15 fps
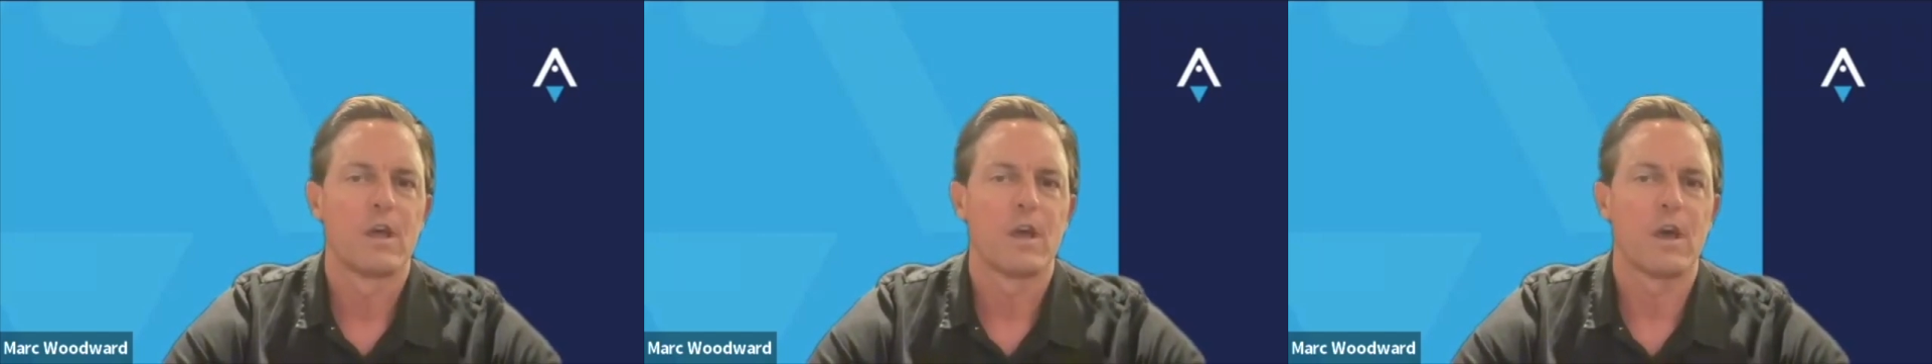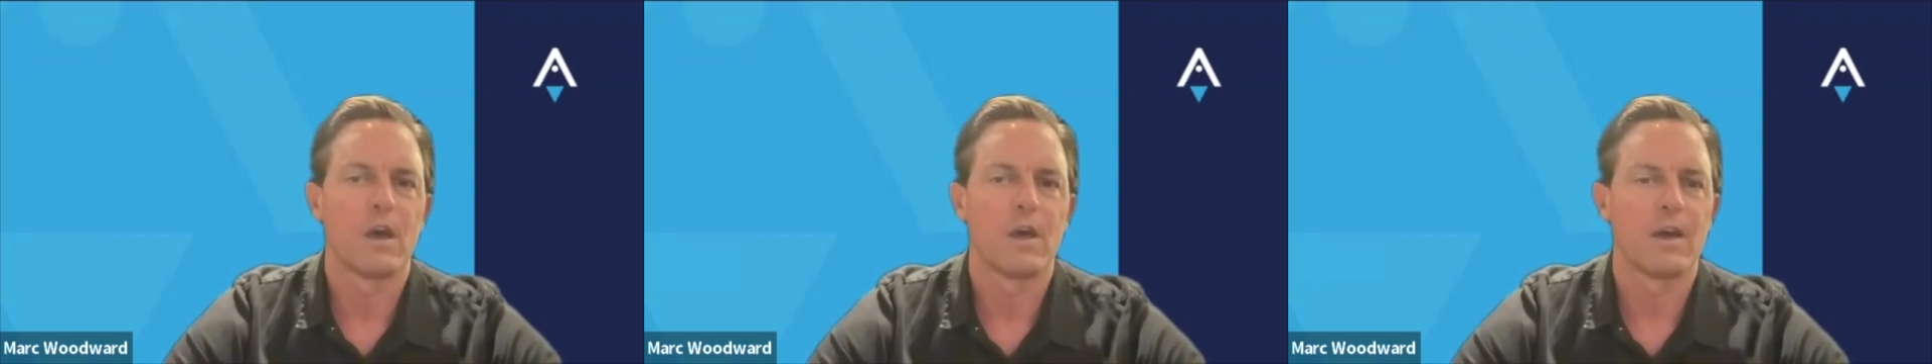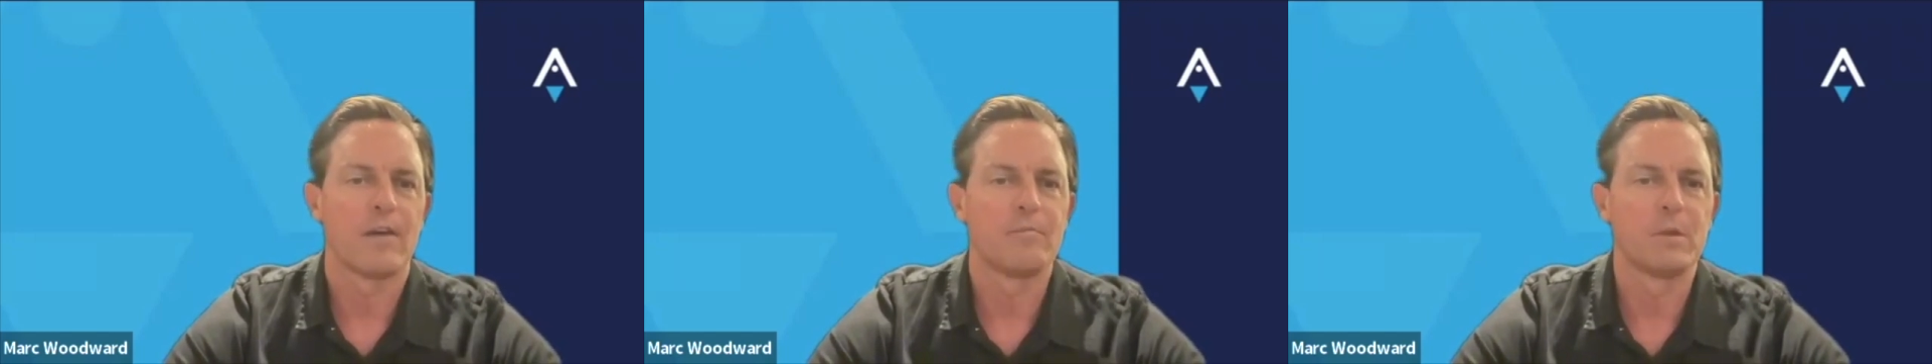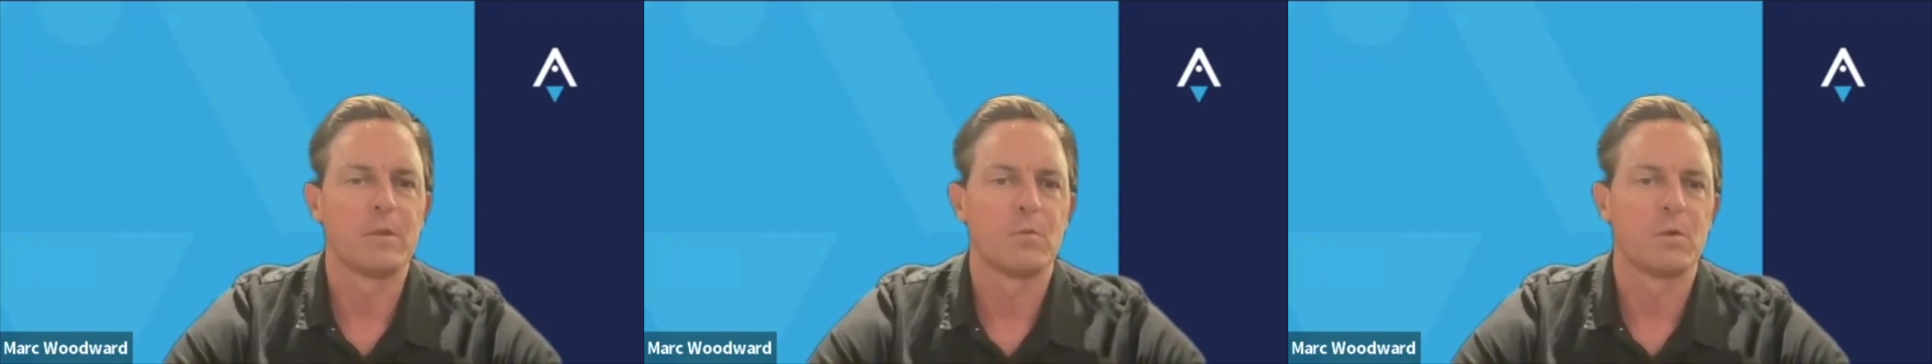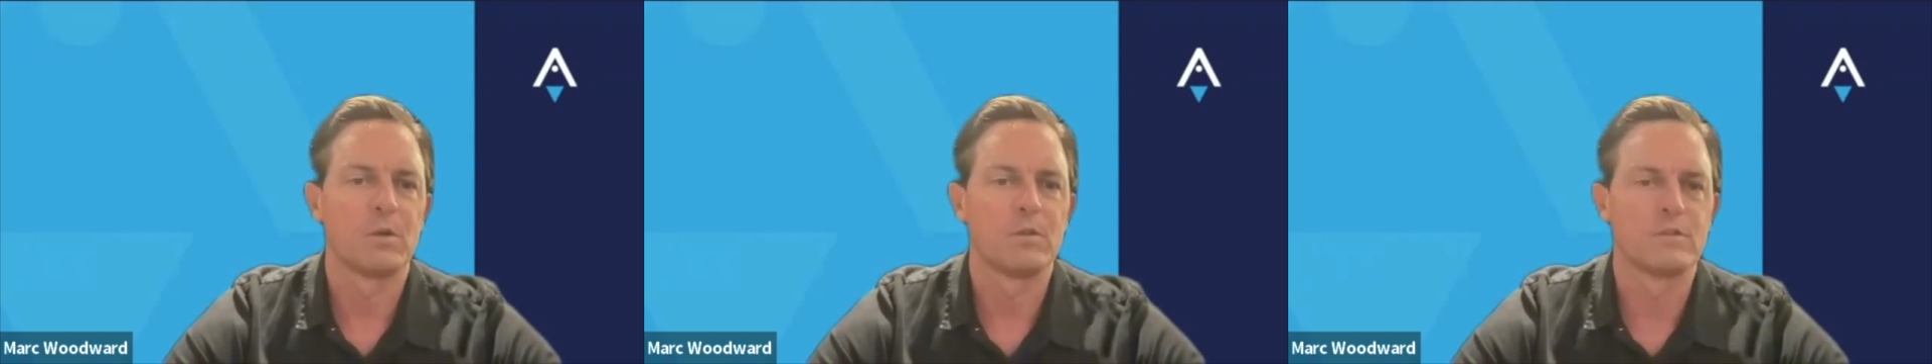uh, have been
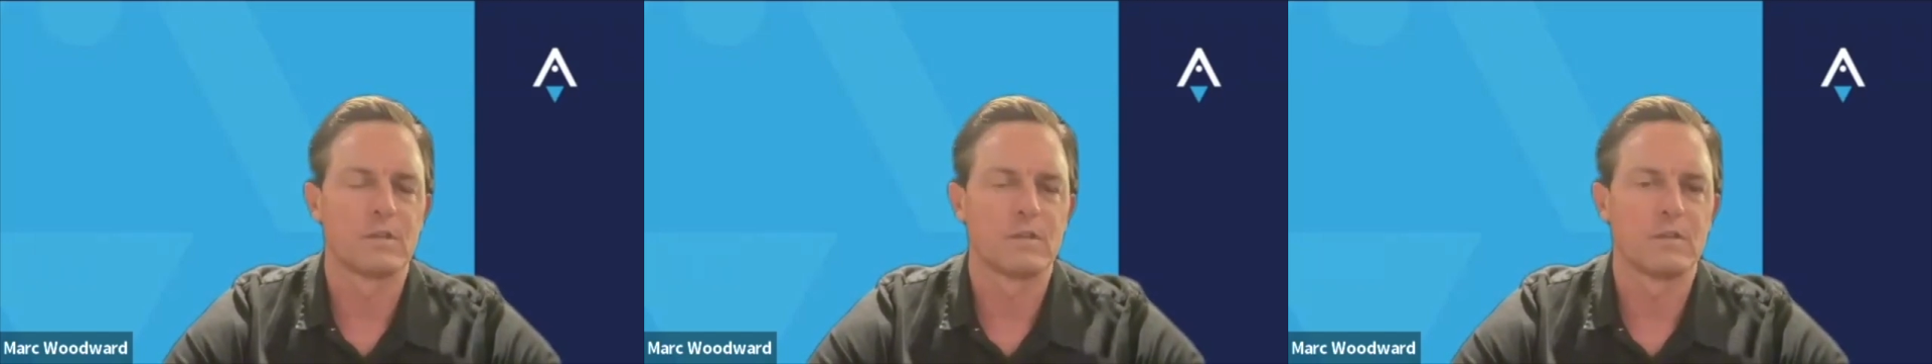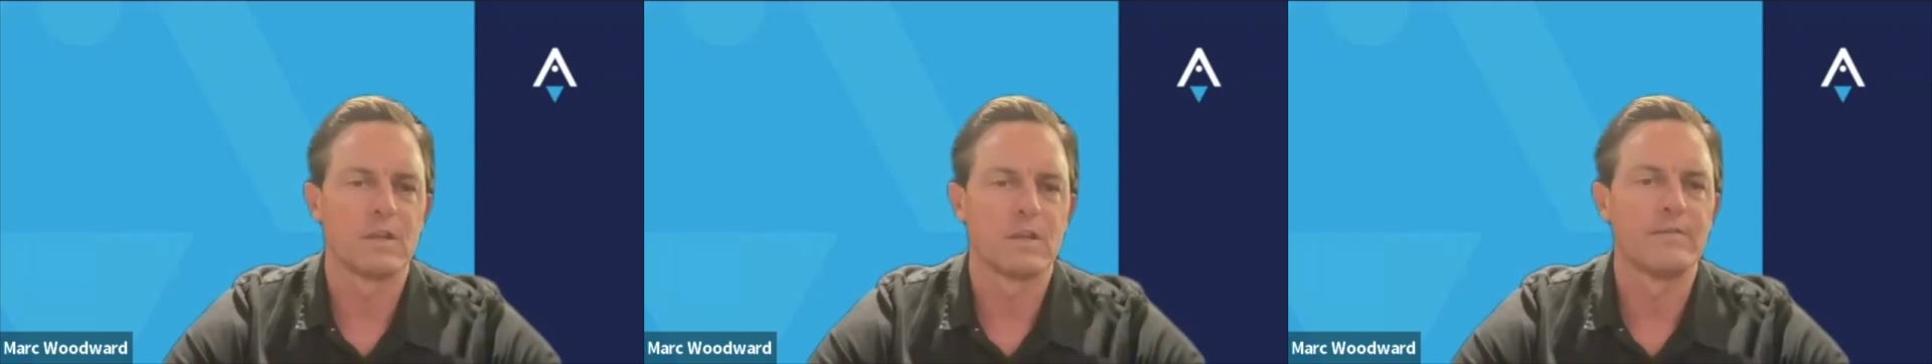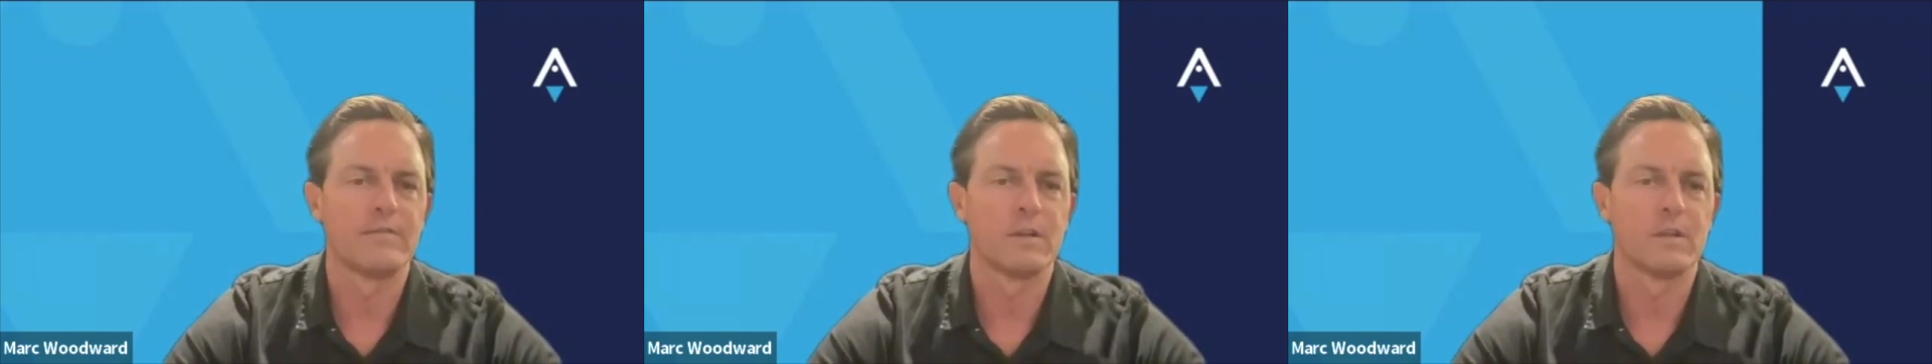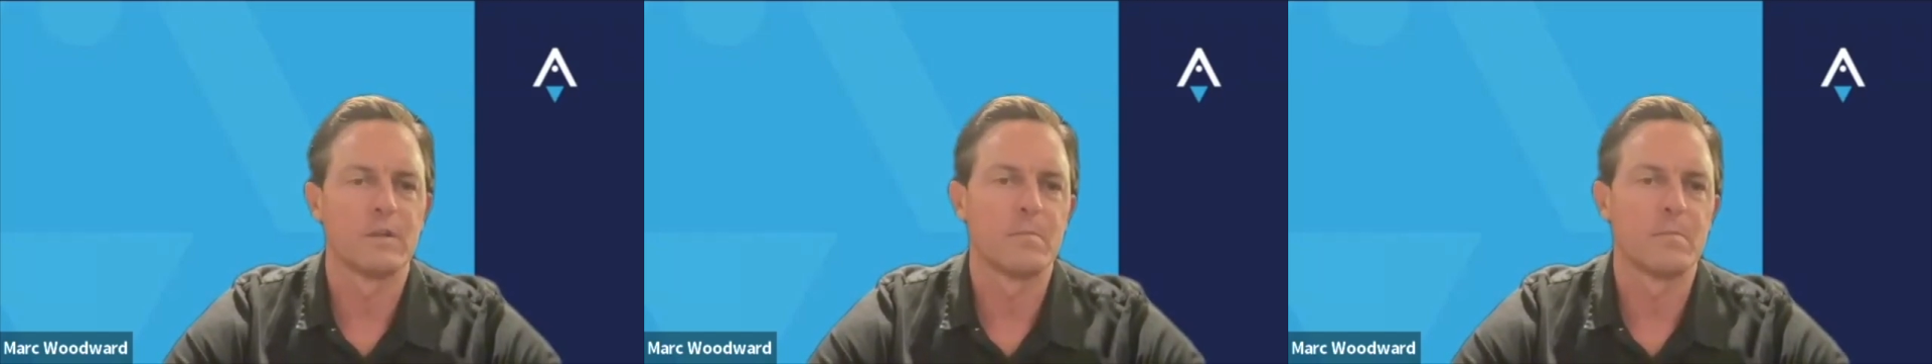the ones that have done